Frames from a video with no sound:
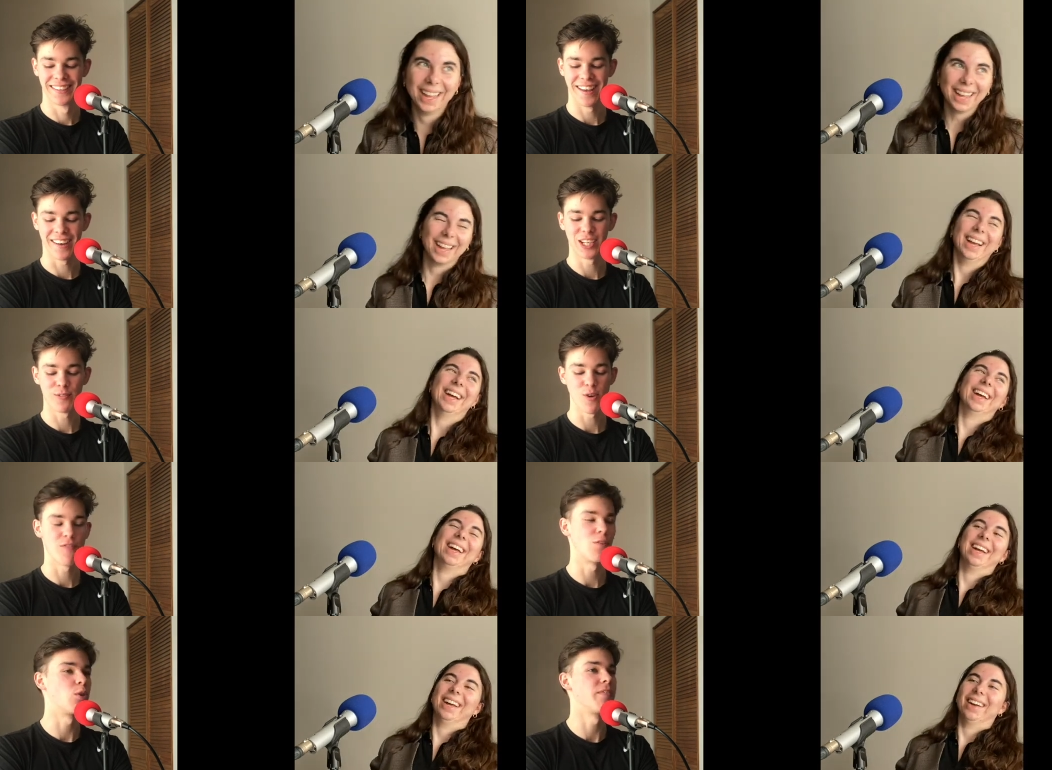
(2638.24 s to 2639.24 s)
Speaker 1: I'm gonna give you a
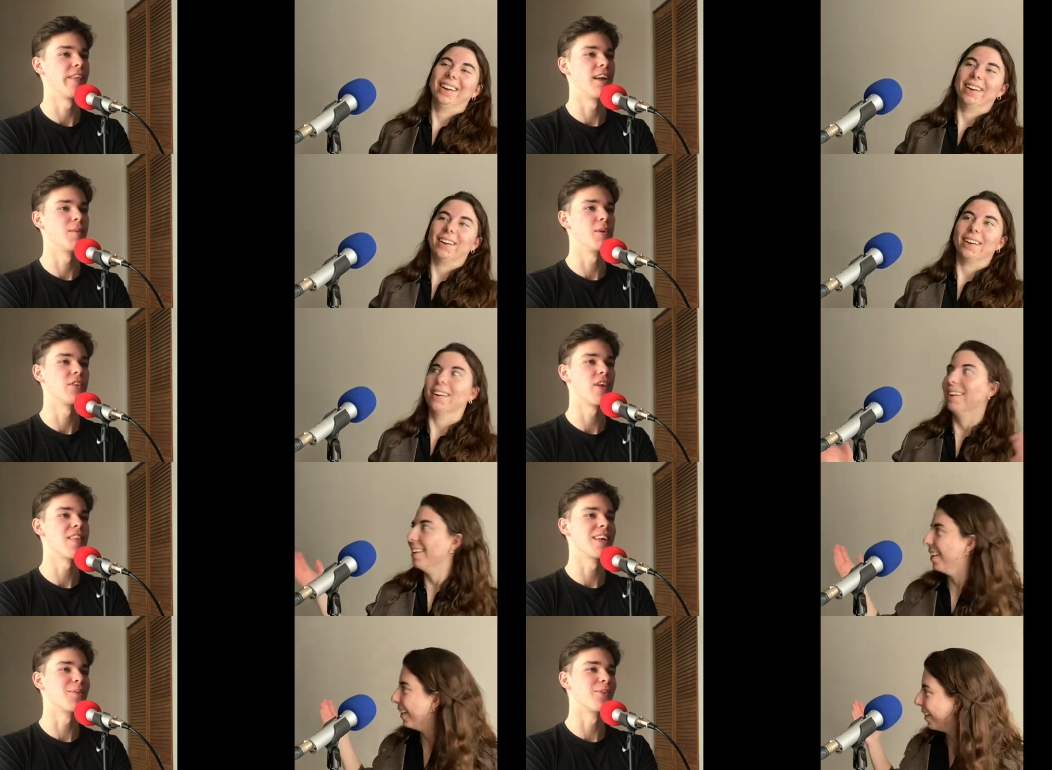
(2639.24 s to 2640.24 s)
four for that because I
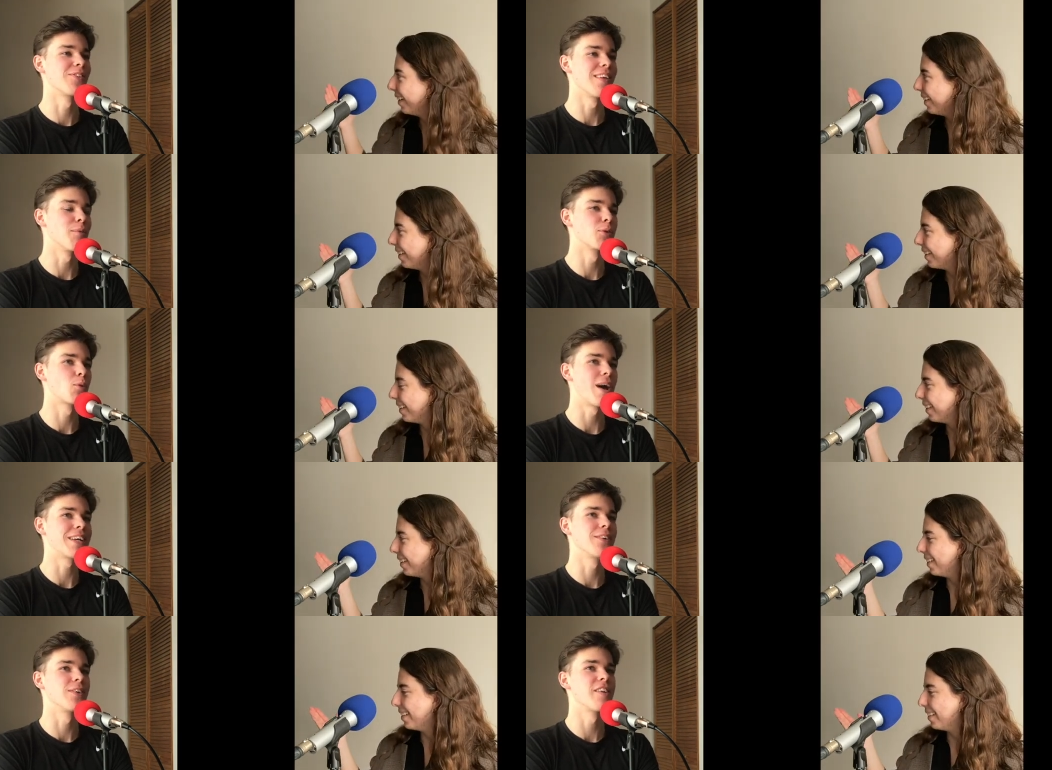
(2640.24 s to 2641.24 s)
think it was it was quite
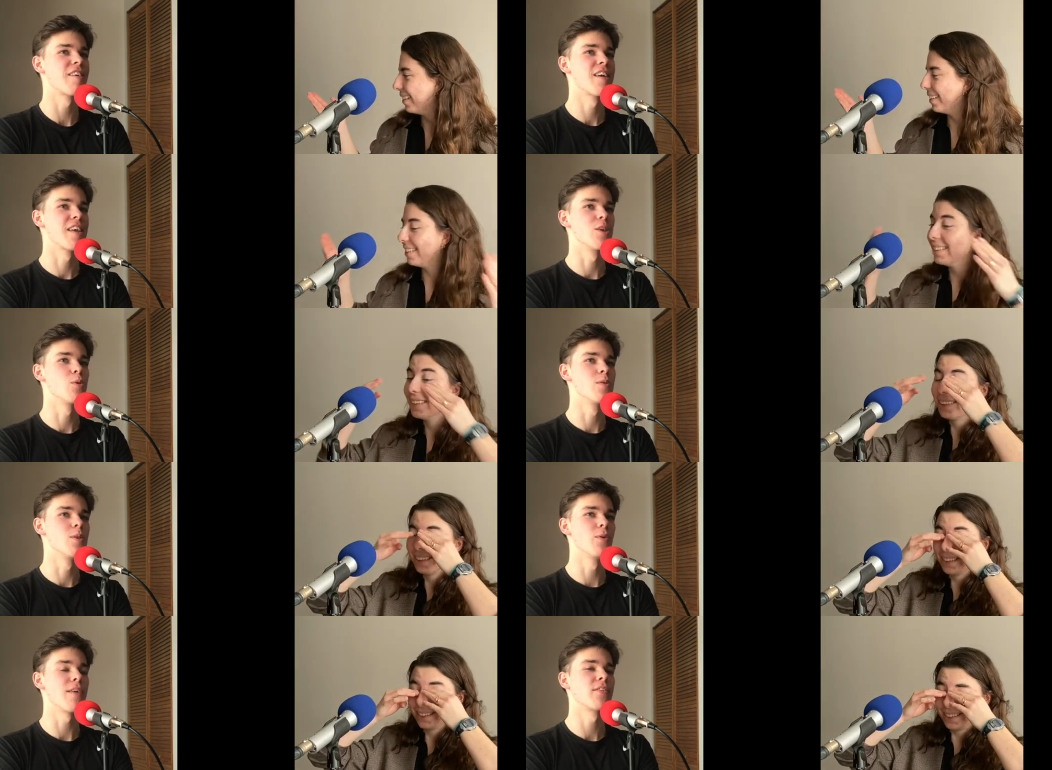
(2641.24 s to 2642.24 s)
good. You you
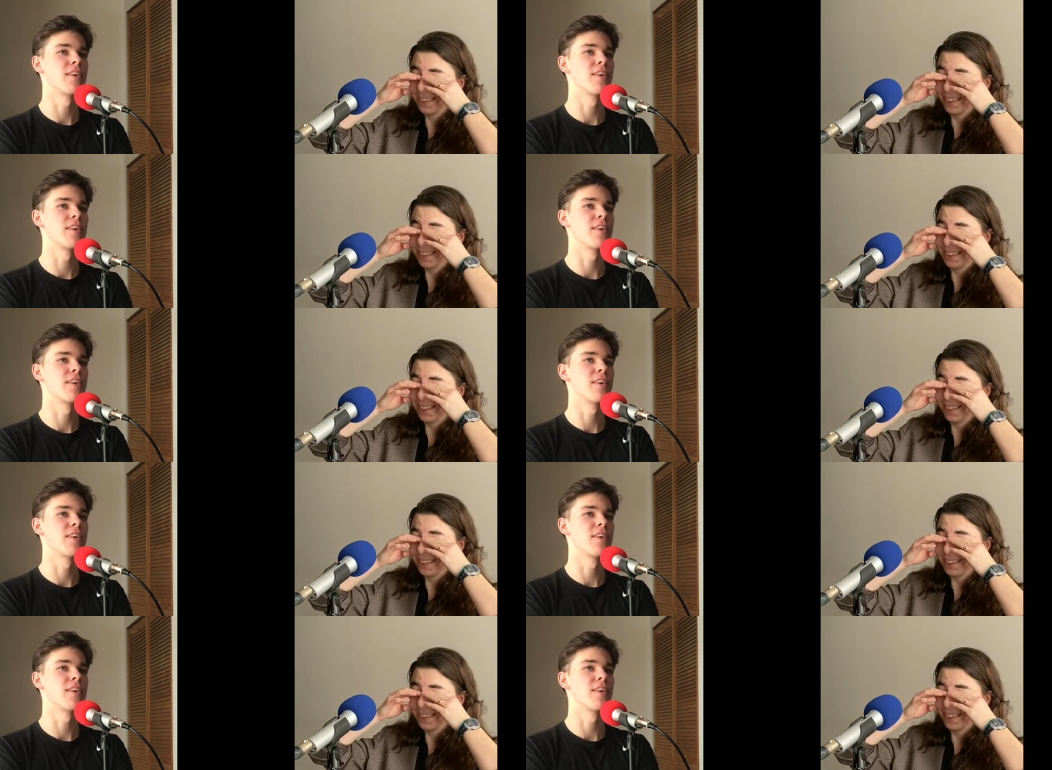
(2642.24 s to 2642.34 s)
definitely